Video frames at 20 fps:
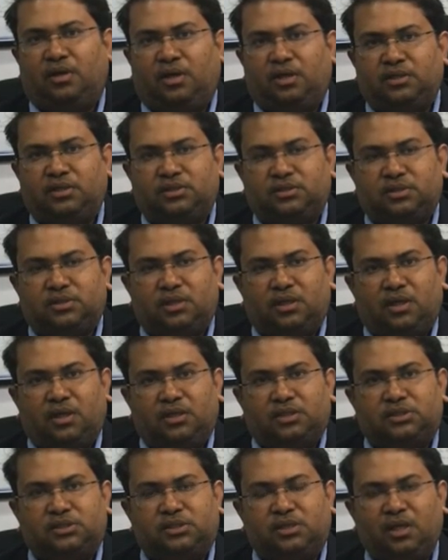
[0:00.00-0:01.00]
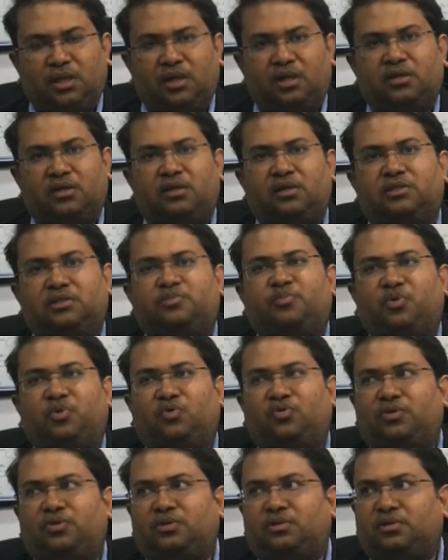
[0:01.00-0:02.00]
is still under
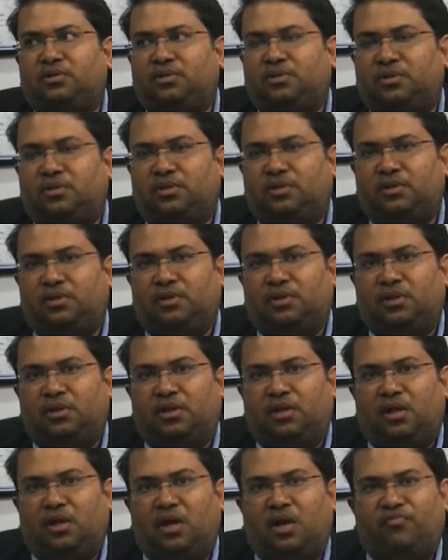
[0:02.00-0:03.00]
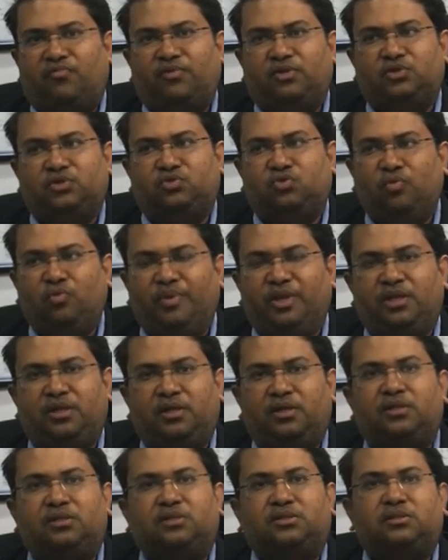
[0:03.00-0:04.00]
dispute after so many
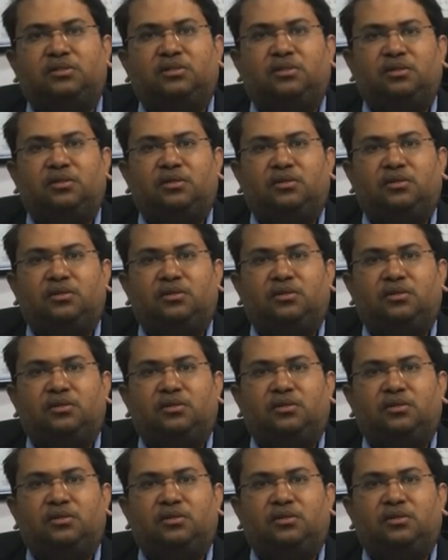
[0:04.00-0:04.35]
years.